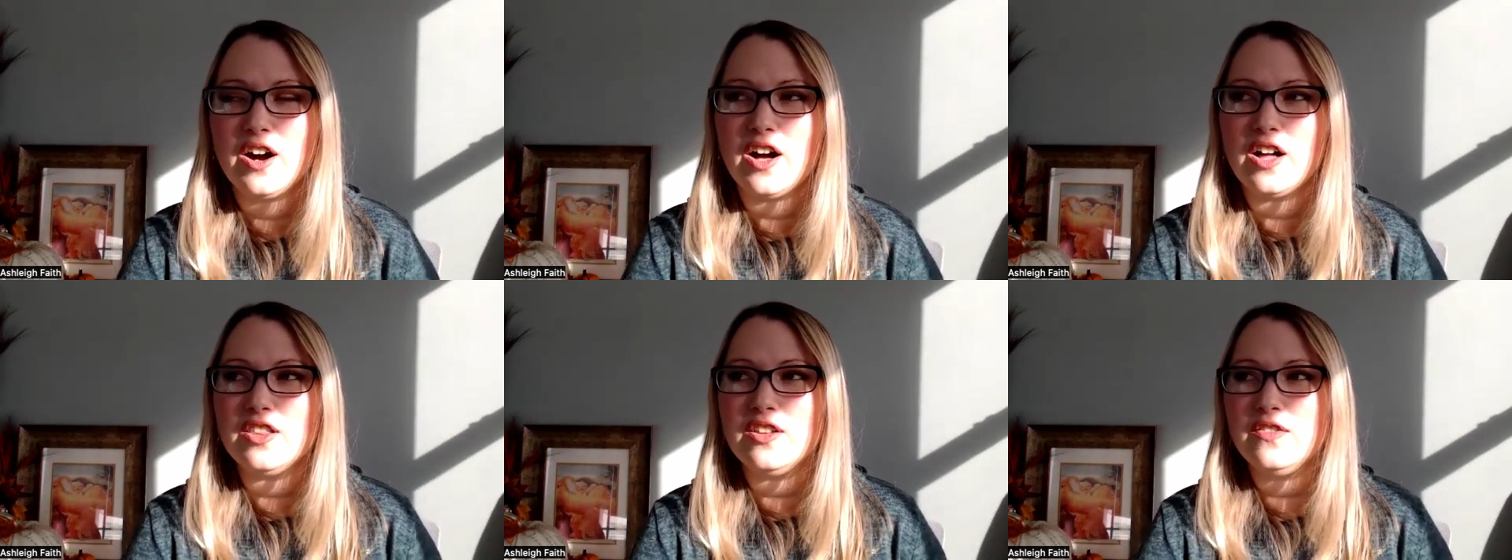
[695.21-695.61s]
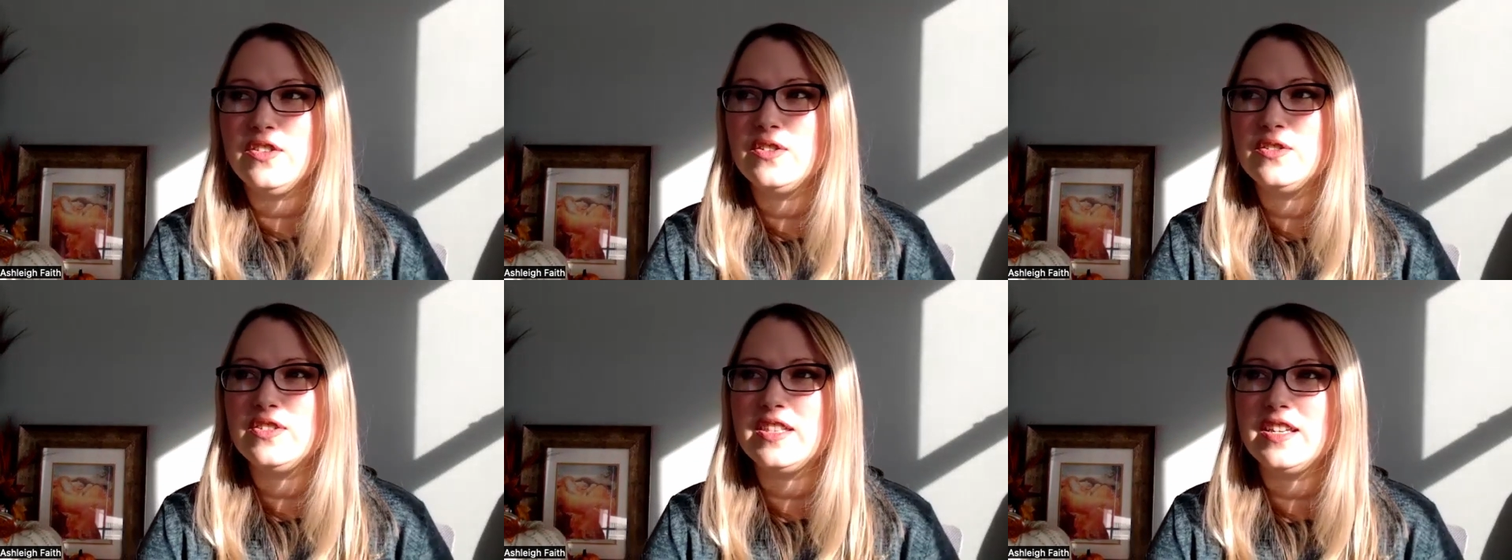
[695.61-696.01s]
All of
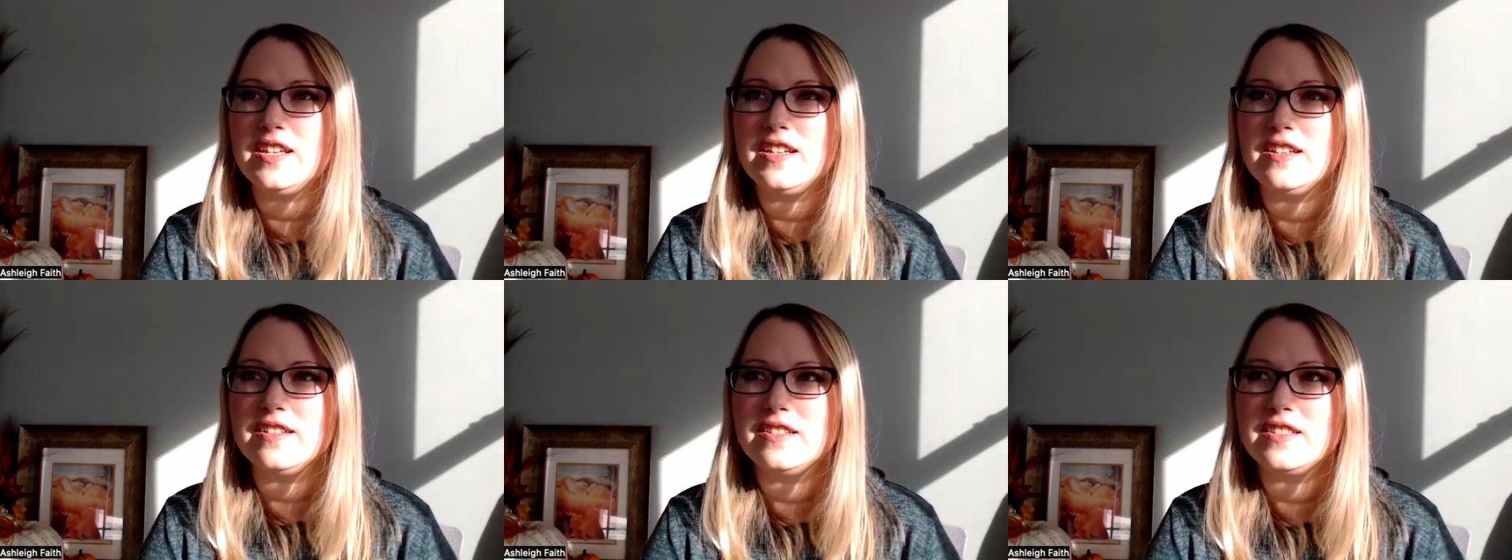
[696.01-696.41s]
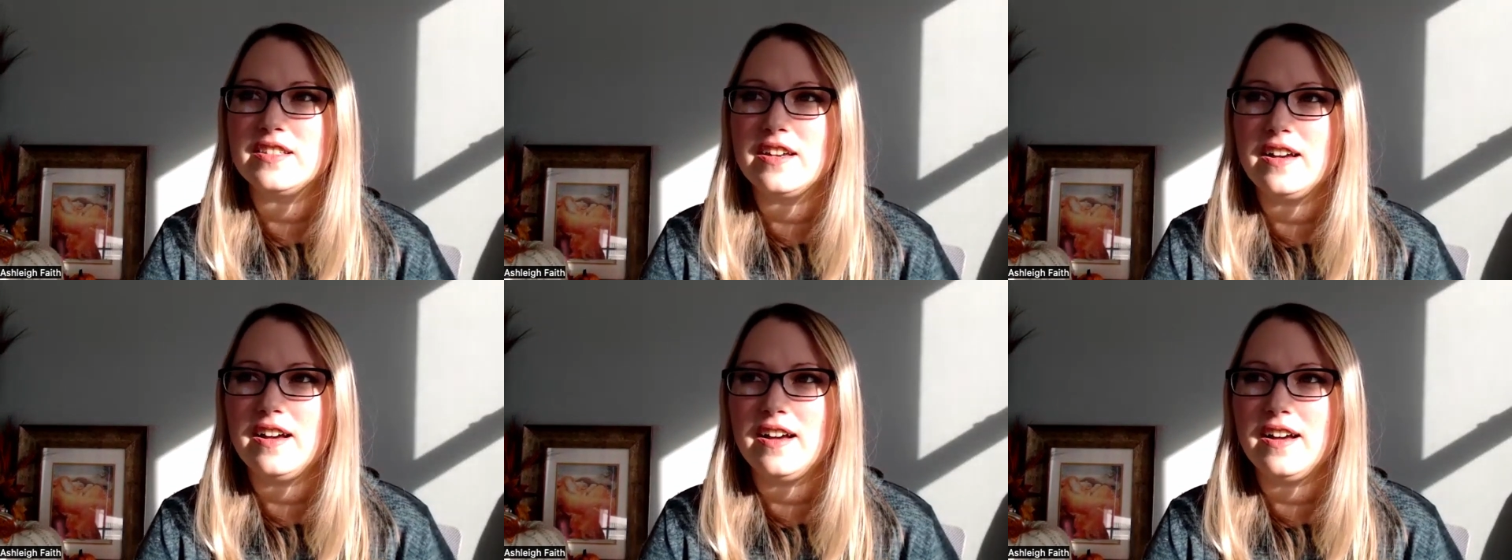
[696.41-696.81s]
those things,
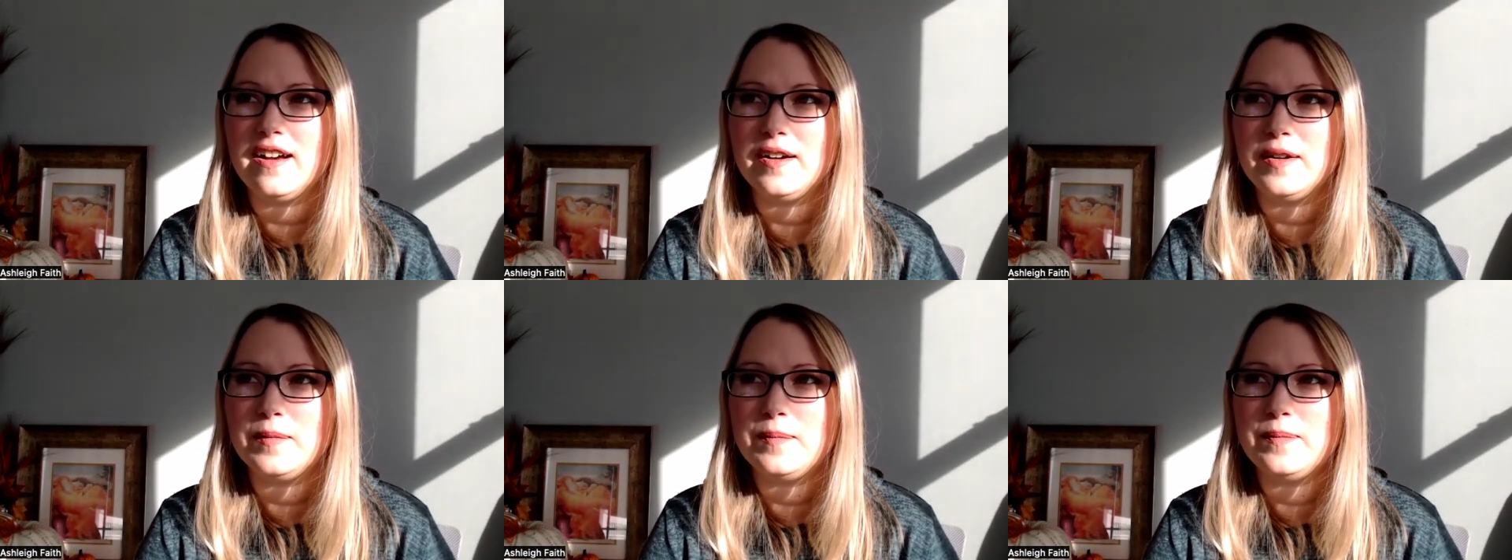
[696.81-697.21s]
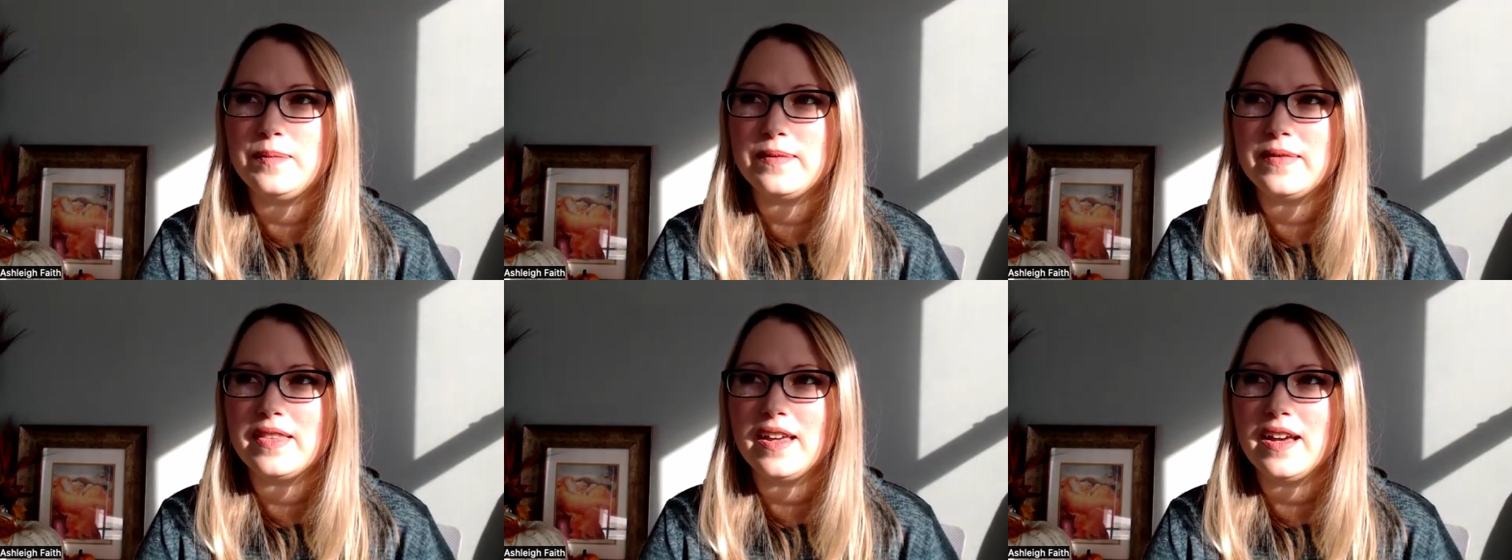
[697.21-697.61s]

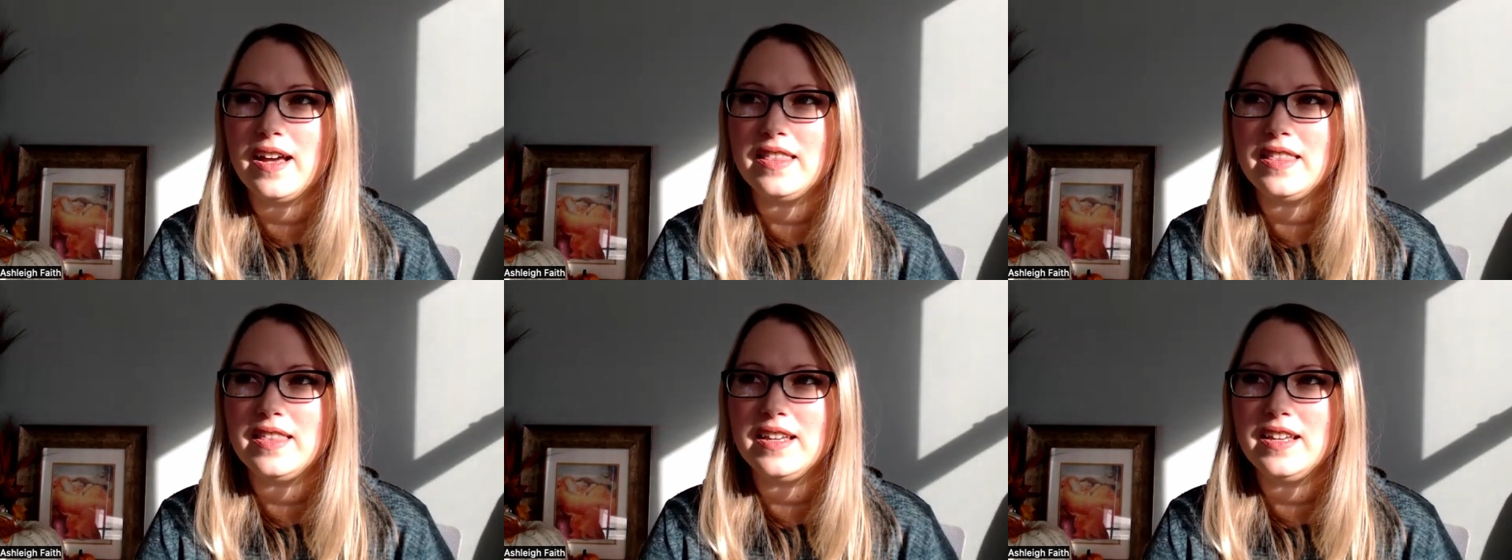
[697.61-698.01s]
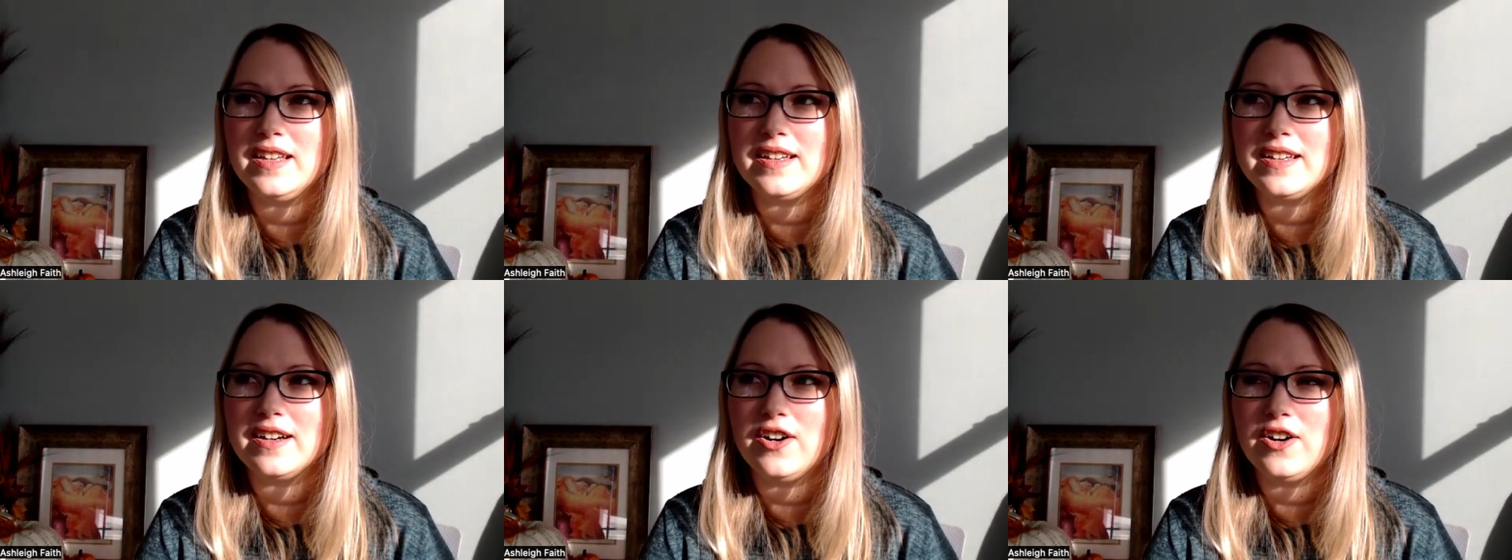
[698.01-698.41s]
um, I
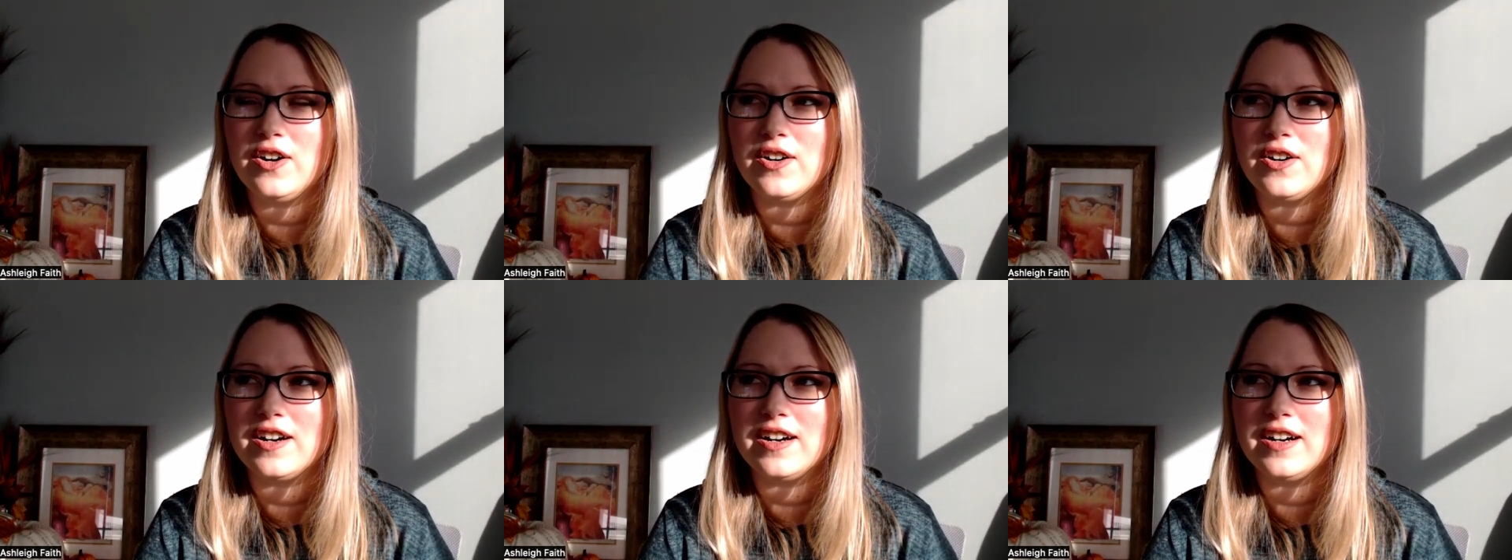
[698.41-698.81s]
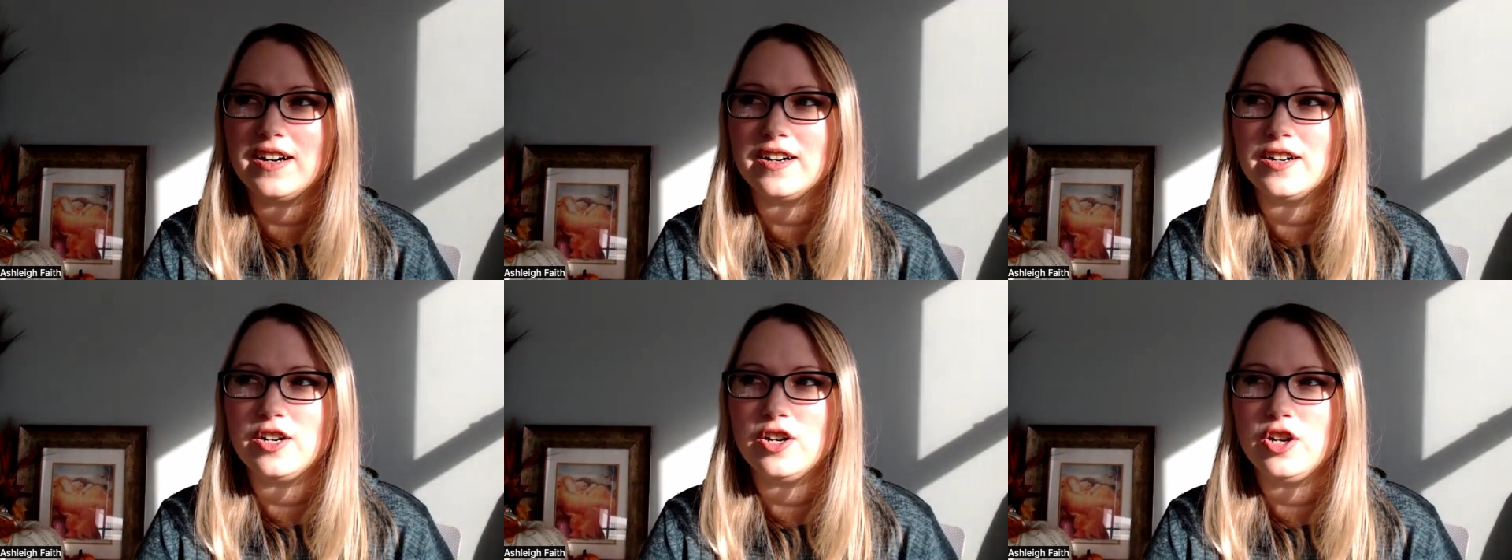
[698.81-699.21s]
think
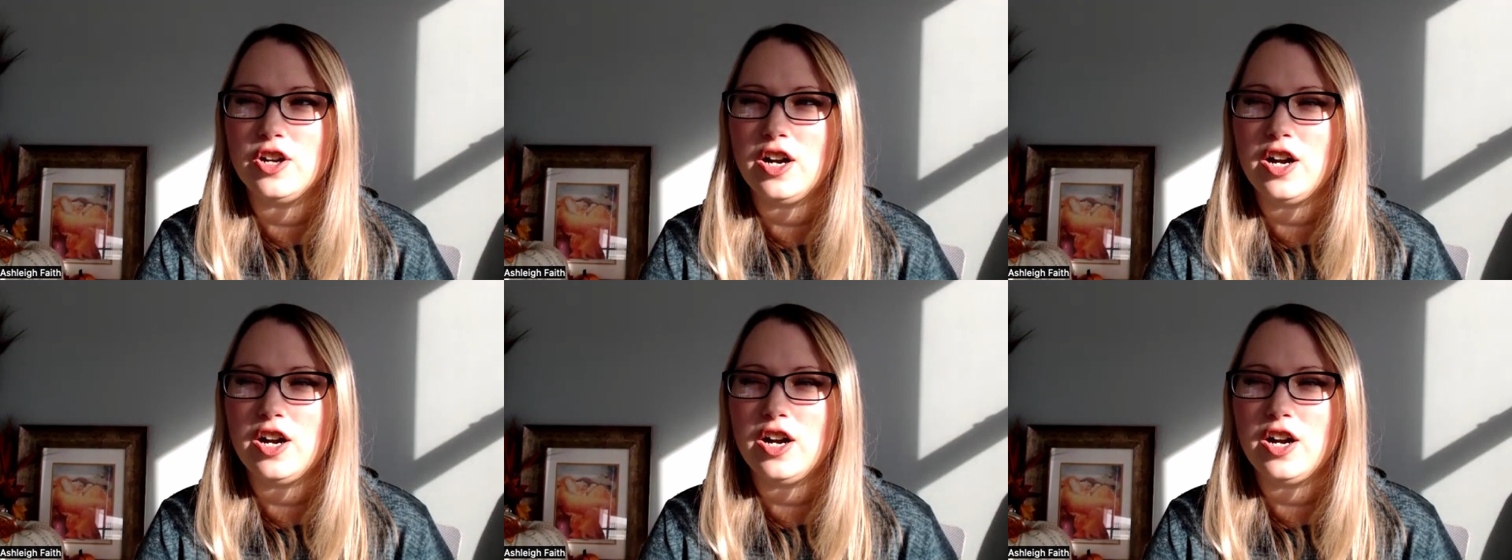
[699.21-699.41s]
are,